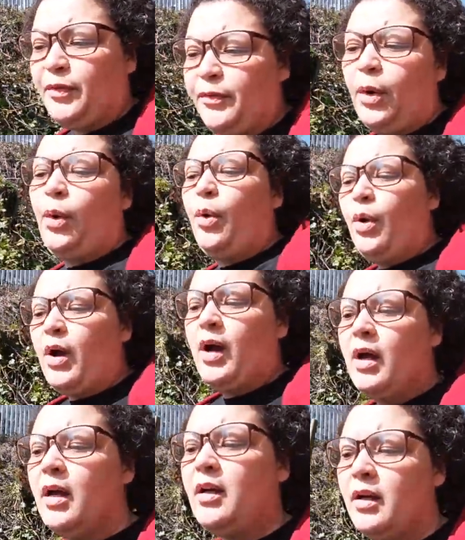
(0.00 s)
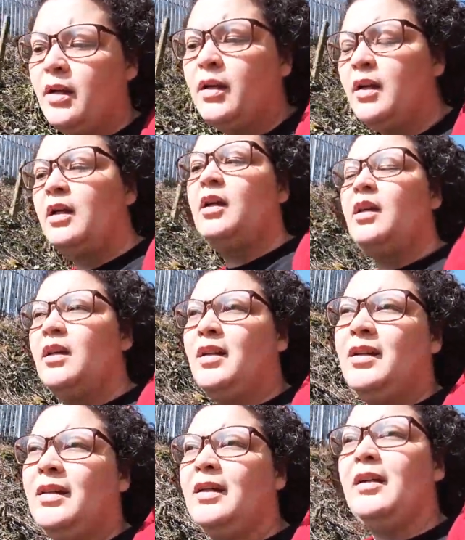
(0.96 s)
before
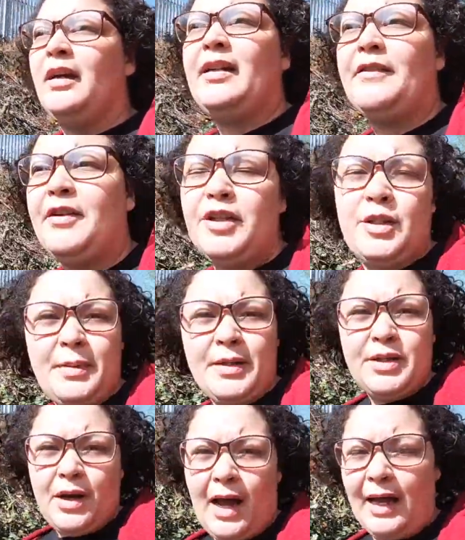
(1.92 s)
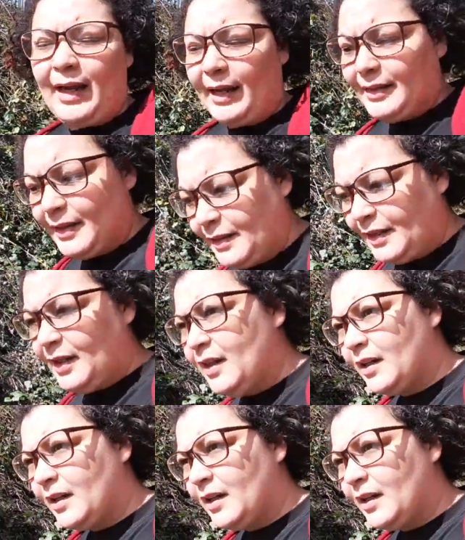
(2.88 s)
it never used to be so highlighted,